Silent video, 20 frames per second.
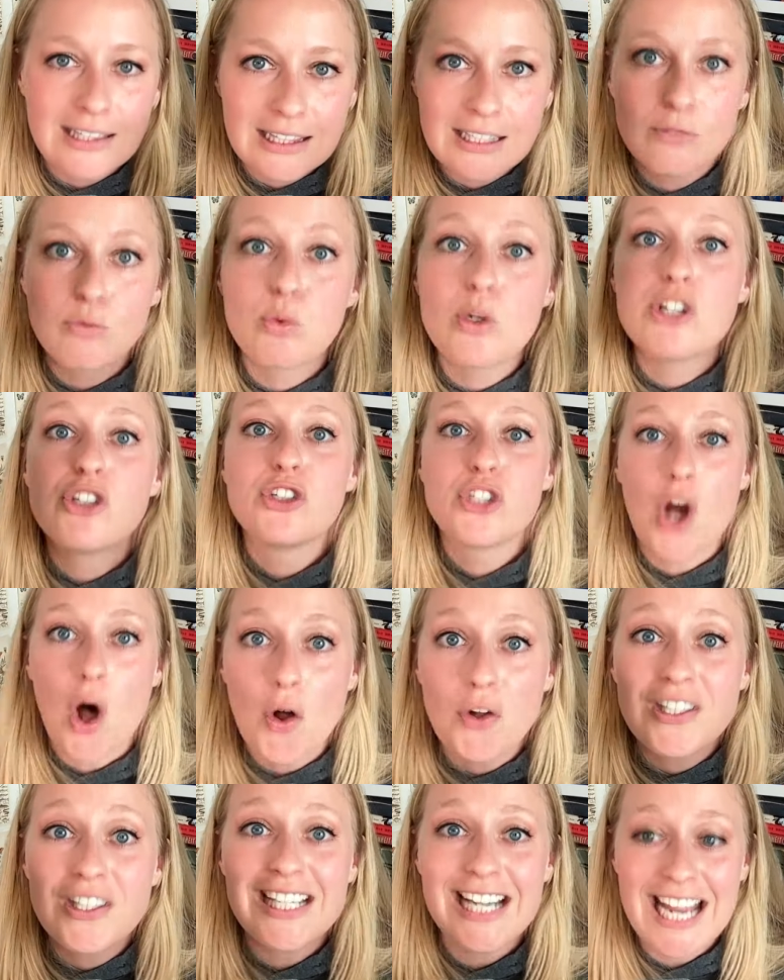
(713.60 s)

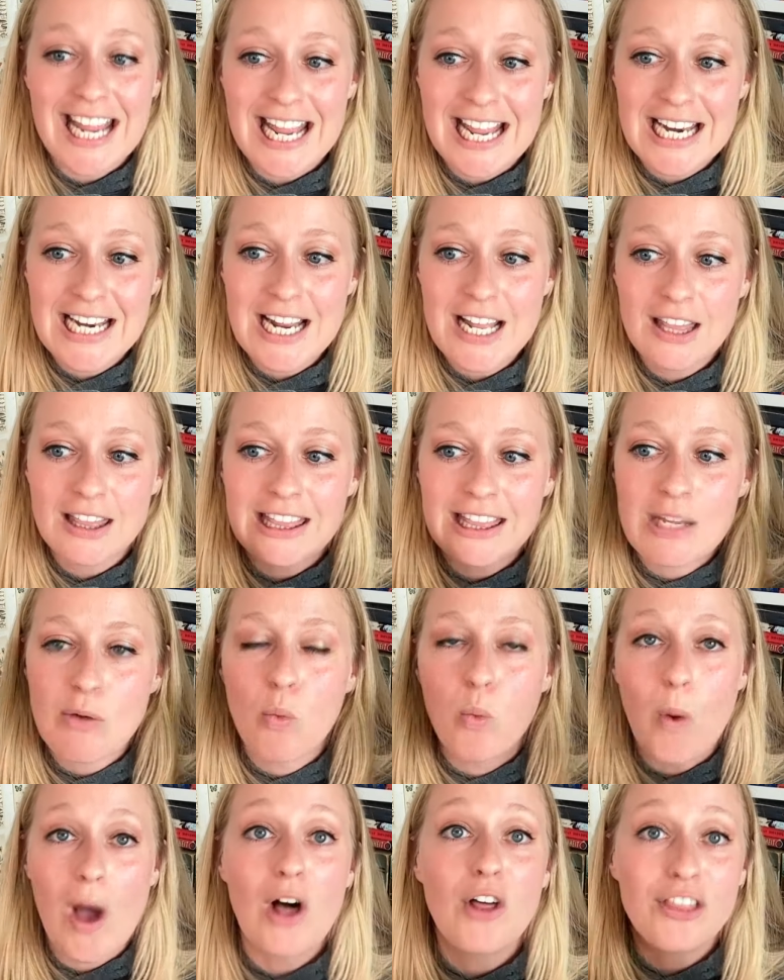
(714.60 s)
results in the
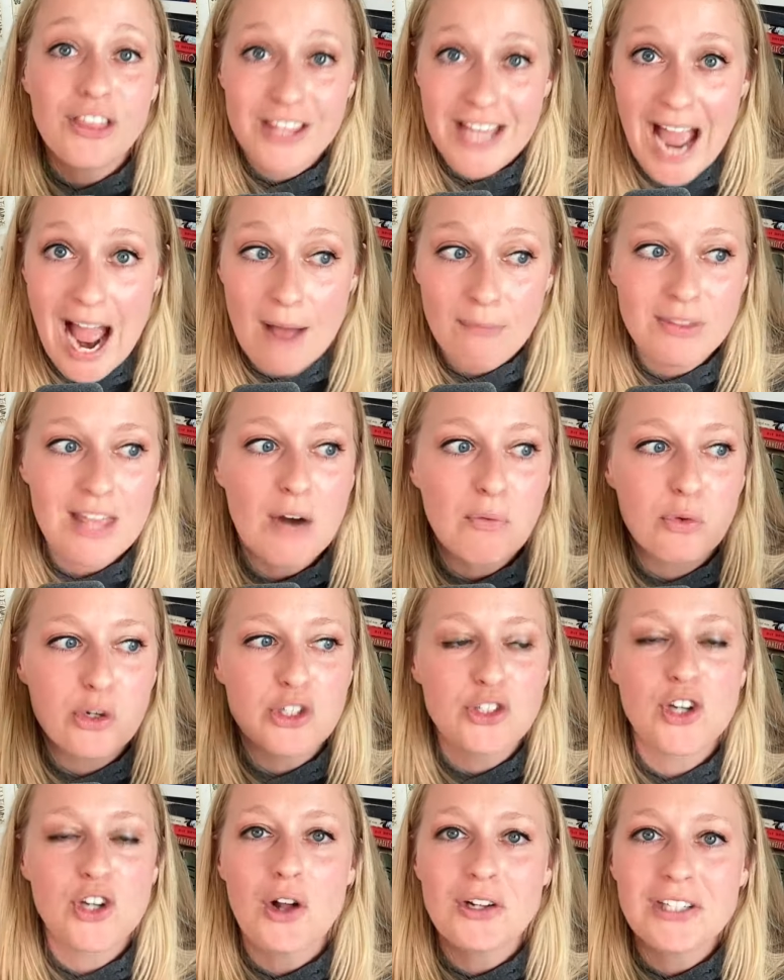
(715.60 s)
wealth gap, that
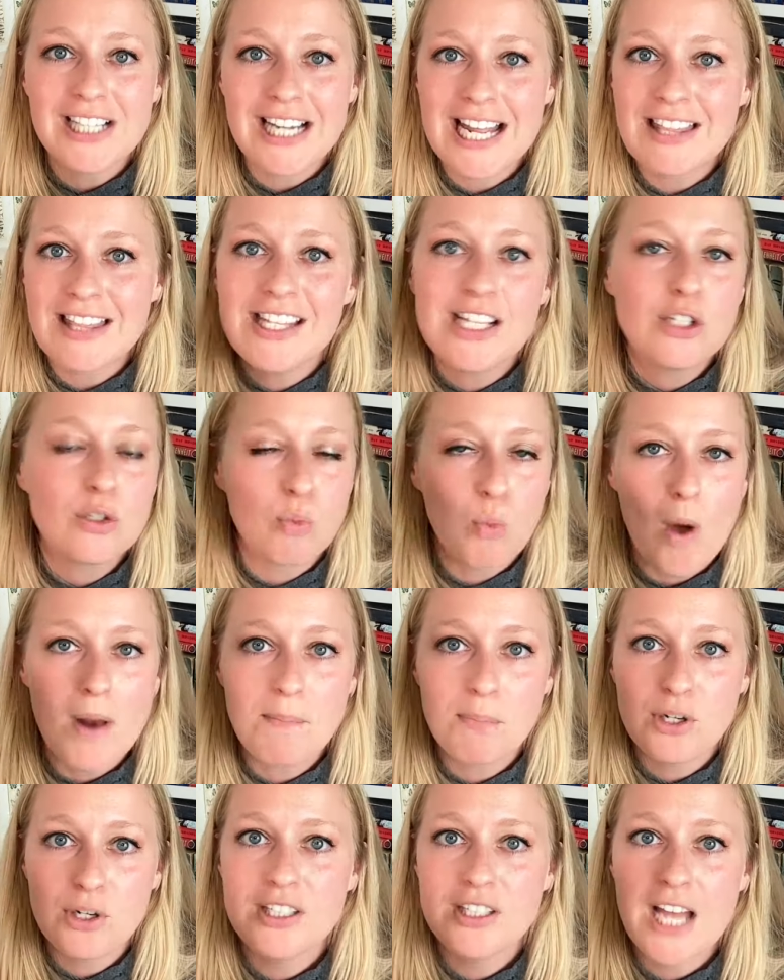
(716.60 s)
results in this
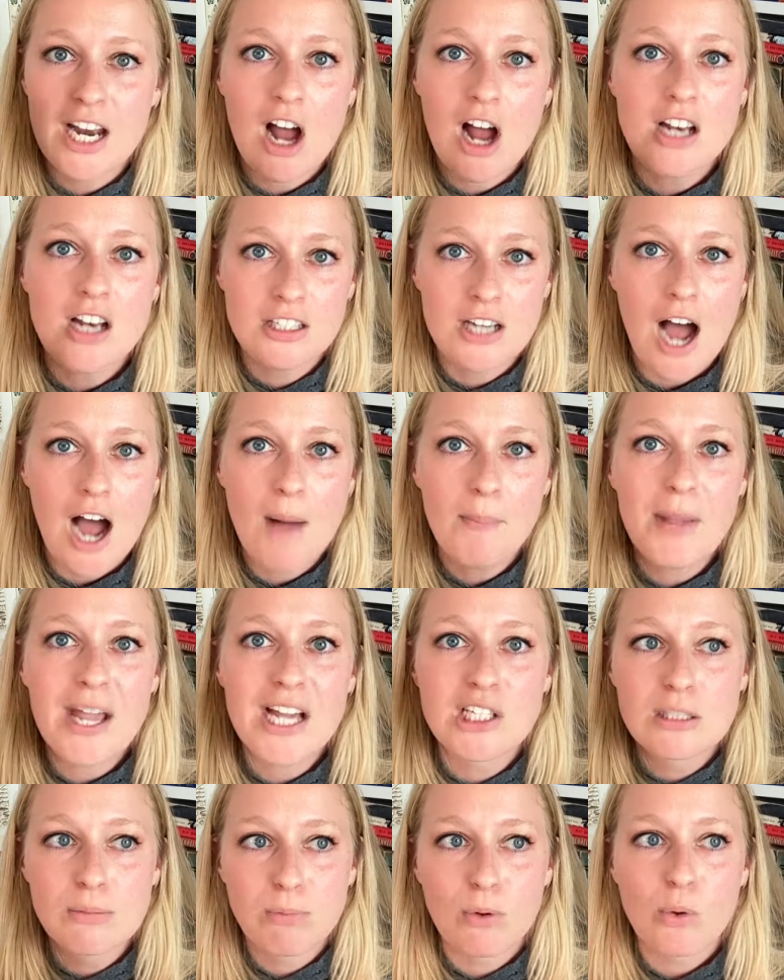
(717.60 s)
1% on top
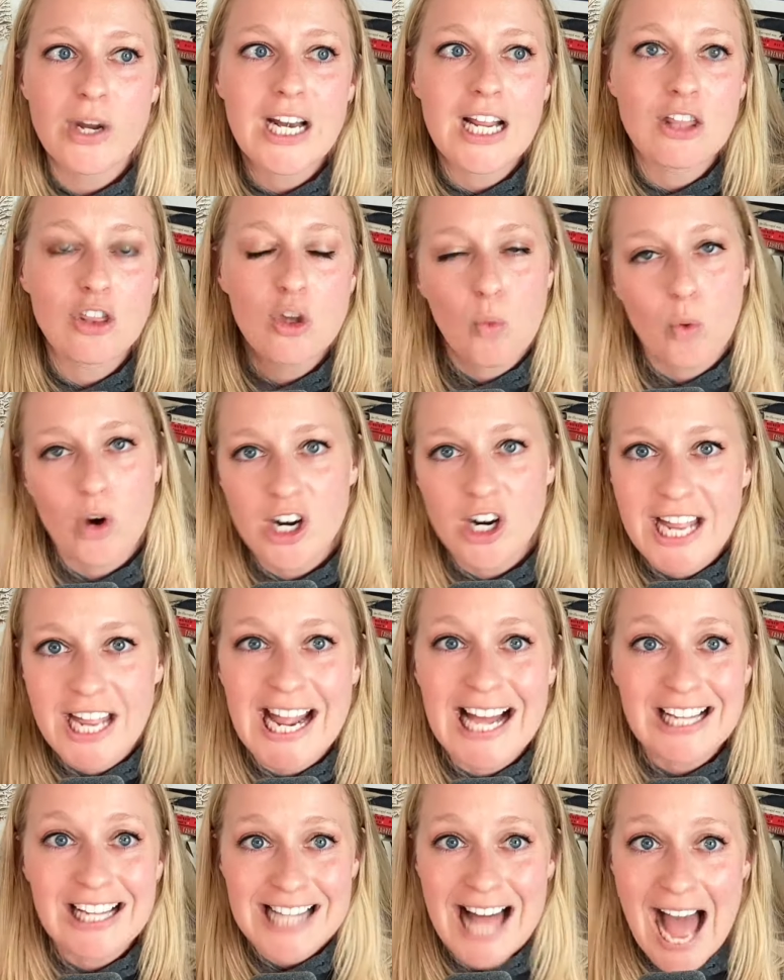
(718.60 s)
exploiting the
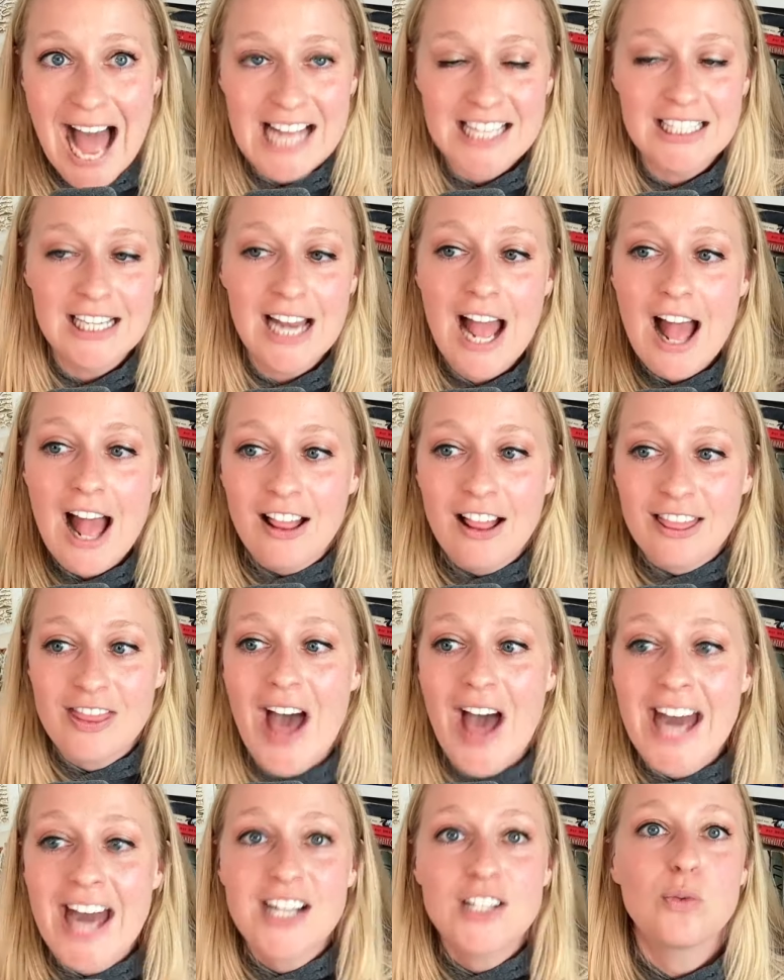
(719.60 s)
working class.
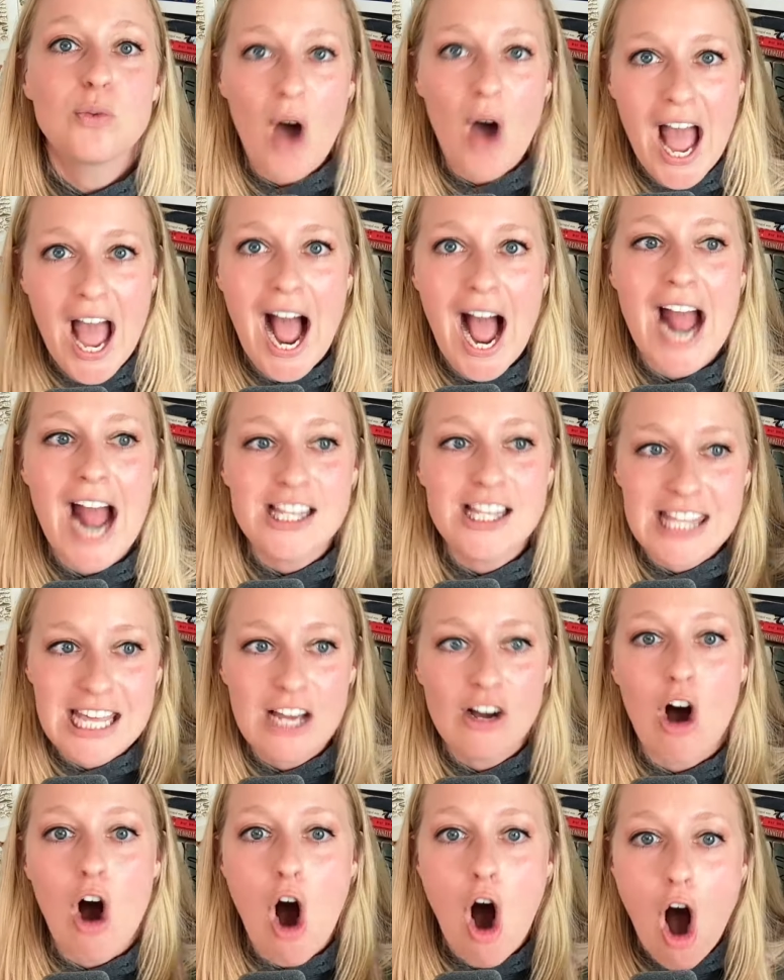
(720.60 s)
That is why I
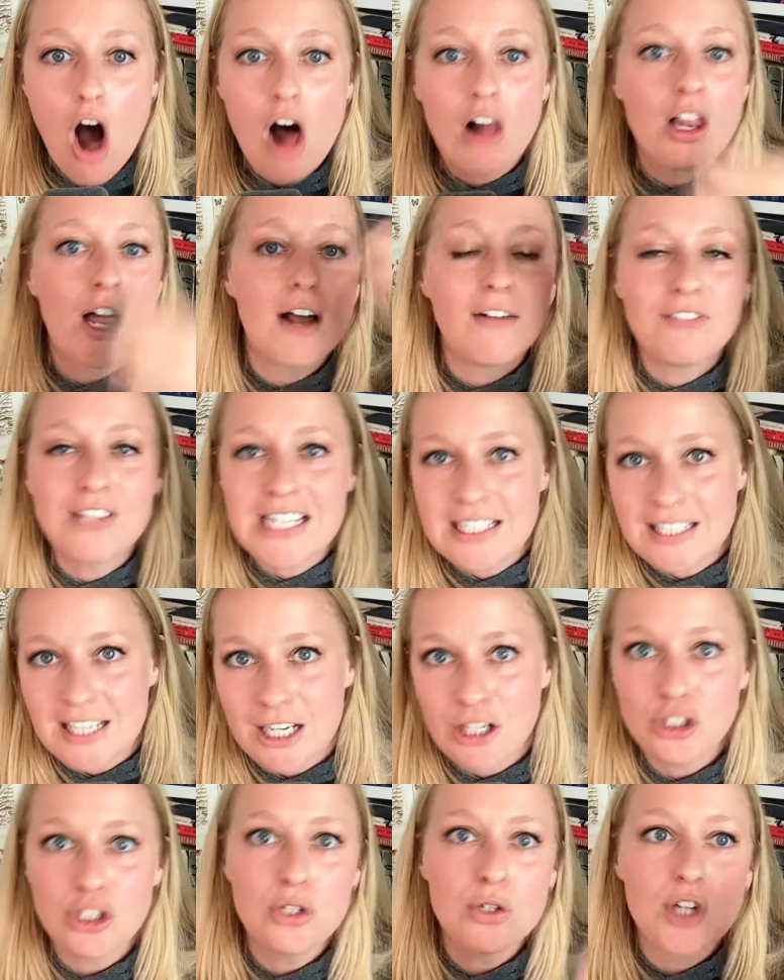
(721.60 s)
think all of these
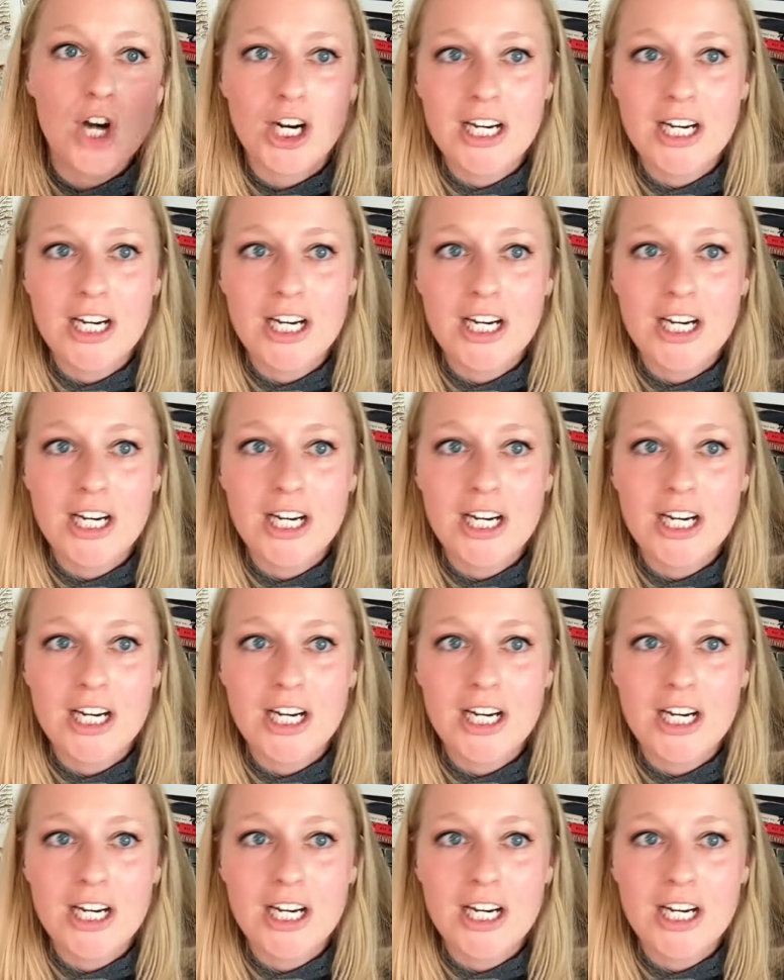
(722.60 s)
issues are